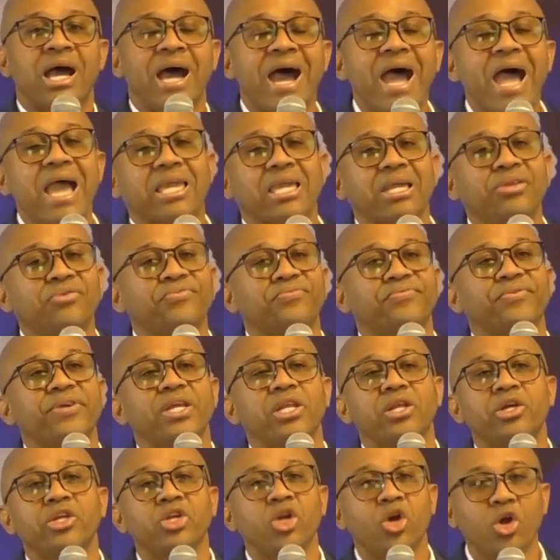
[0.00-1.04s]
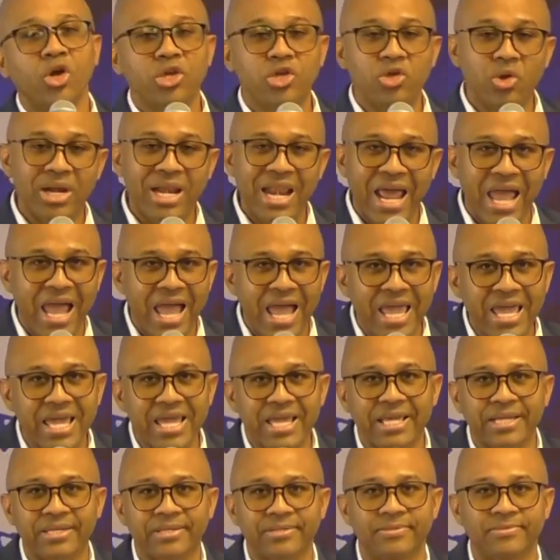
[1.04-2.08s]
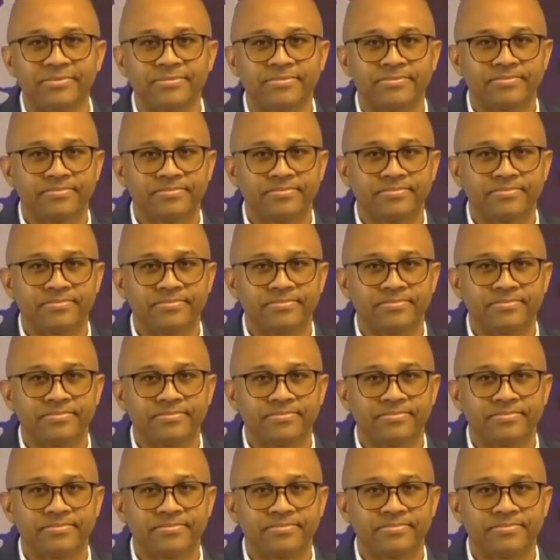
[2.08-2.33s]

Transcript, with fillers: I can feel you. No, you're lying.